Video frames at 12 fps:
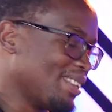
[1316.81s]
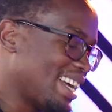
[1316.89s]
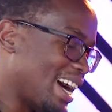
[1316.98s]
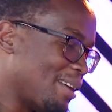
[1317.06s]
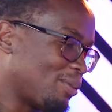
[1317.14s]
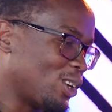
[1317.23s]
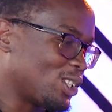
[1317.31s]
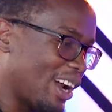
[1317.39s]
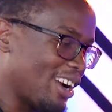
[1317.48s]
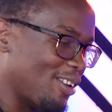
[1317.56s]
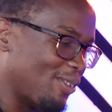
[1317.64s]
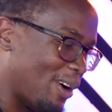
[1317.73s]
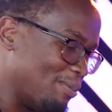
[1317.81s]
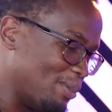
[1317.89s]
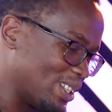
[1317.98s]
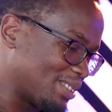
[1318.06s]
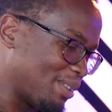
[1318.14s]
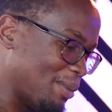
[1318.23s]
approach one of our
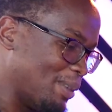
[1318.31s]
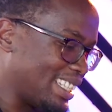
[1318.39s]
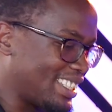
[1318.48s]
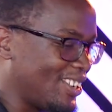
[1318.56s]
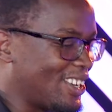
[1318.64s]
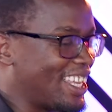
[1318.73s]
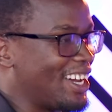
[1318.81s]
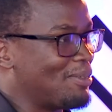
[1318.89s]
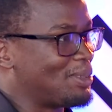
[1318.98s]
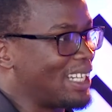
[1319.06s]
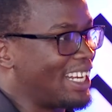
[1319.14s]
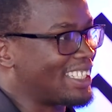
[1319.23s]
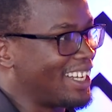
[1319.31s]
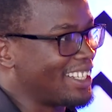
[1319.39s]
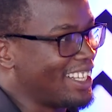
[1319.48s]
most famous, Okia Mtata.